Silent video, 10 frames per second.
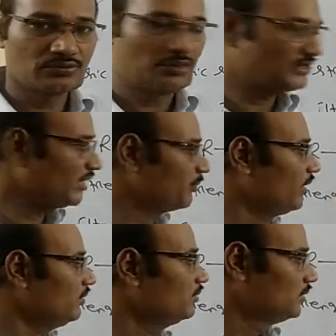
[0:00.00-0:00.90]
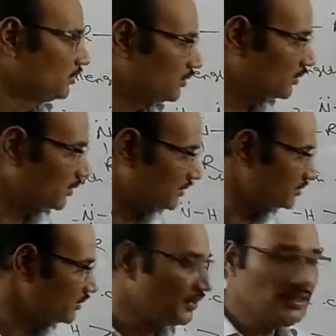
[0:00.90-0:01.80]
First of all,
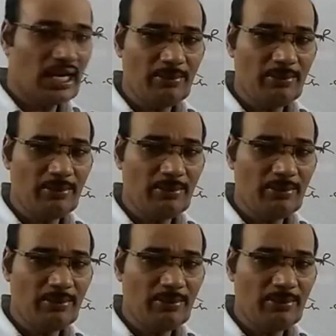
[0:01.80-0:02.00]
tertiary